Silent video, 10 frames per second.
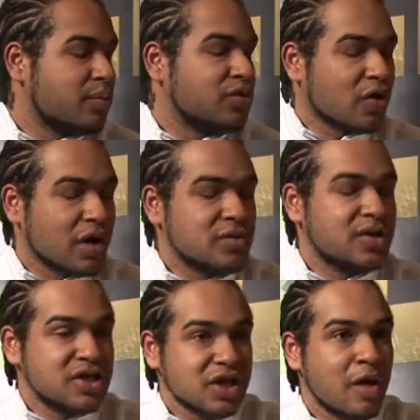trying to
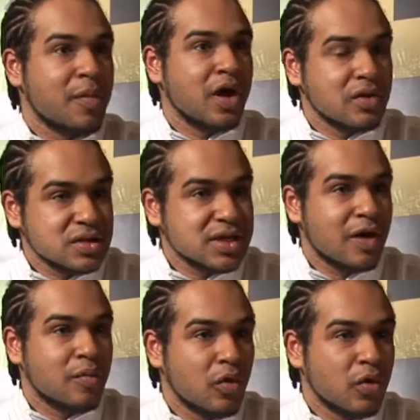DJ out my own
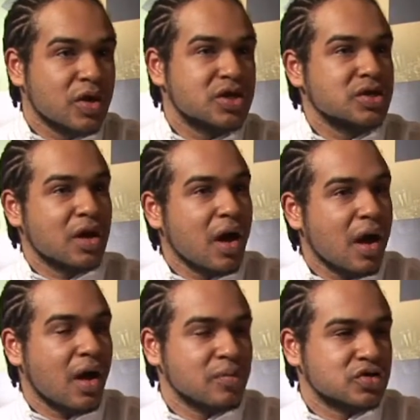sound more, which
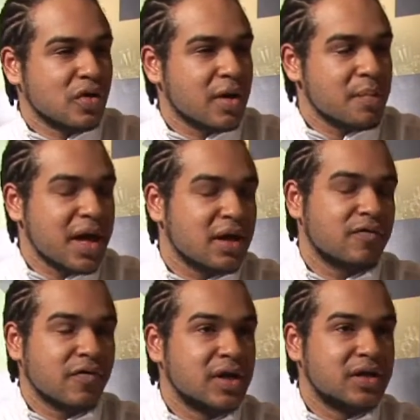I'm trying to make
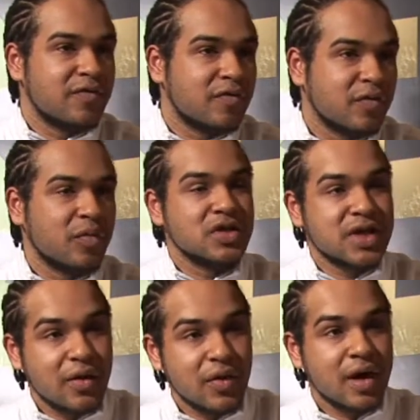very different from what's
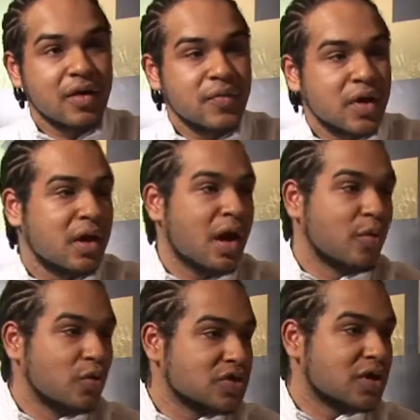out there. I'm
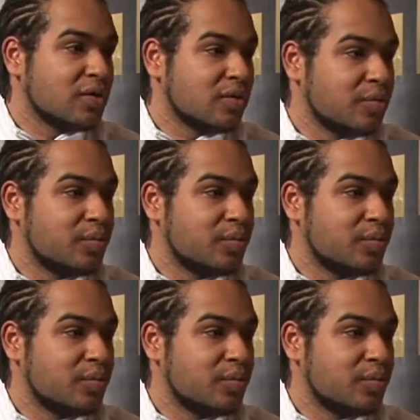also